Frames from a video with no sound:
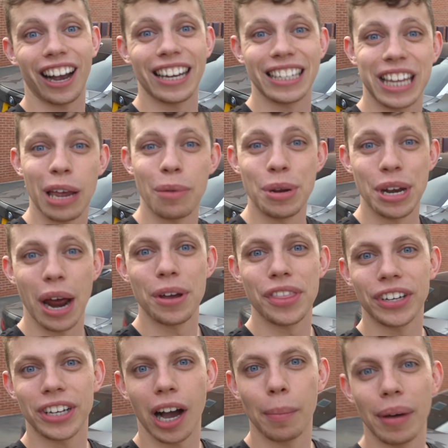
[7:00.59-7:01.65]
guys, let me know in
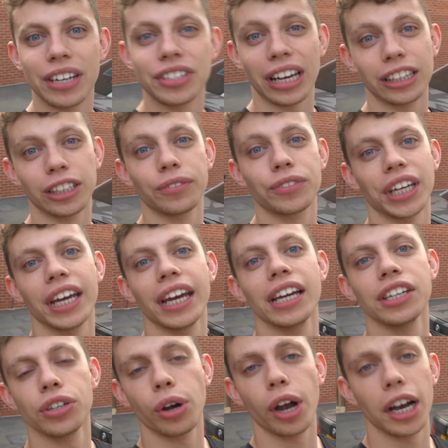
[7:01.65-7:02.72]
the comments. I'd love to hear
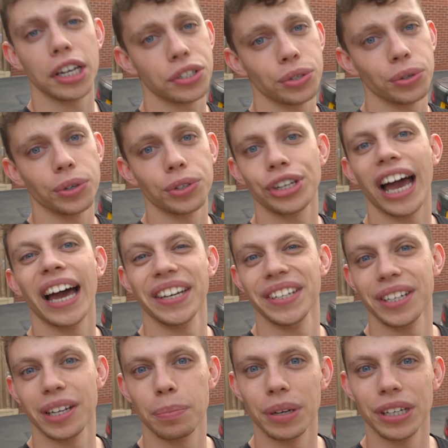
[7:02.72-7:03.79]
your guys' thoughts
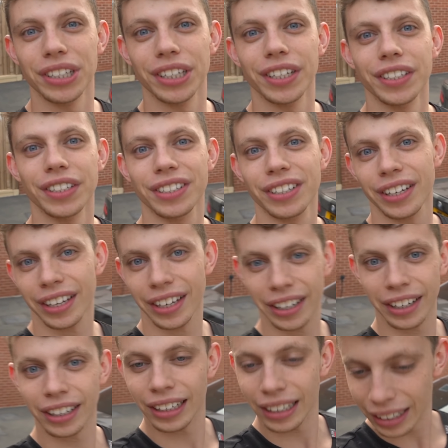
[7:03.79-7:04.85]
and opinions. So we're